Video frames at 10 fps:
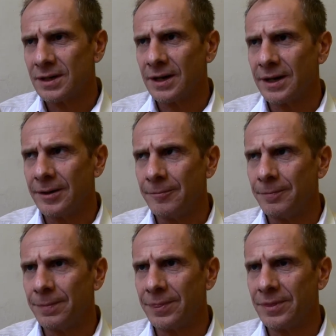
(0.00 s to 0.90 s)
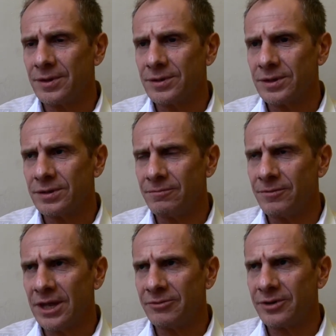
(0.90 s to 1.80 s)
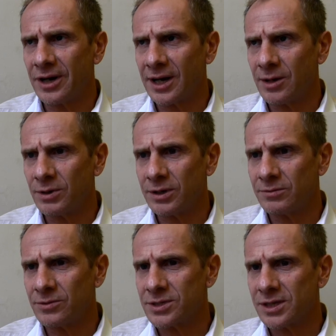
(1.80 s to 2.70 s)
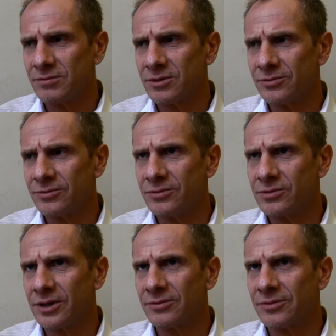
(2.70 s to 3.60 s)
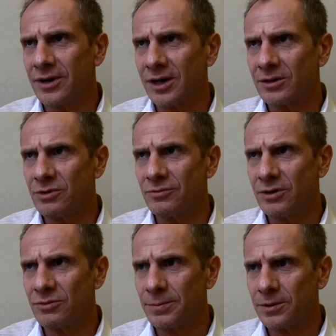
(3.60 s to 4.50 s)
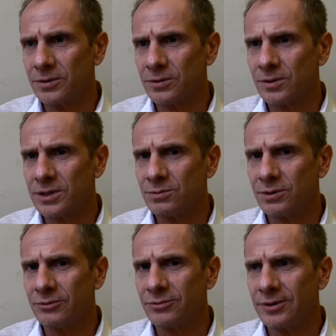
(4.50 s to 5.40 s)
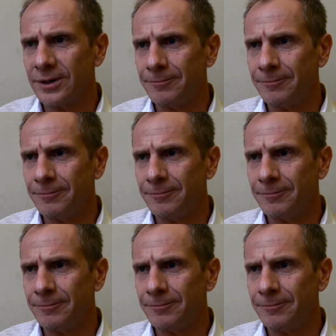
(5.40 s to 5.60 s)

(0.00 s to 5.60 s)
Then finally we received the draft final review report, which we've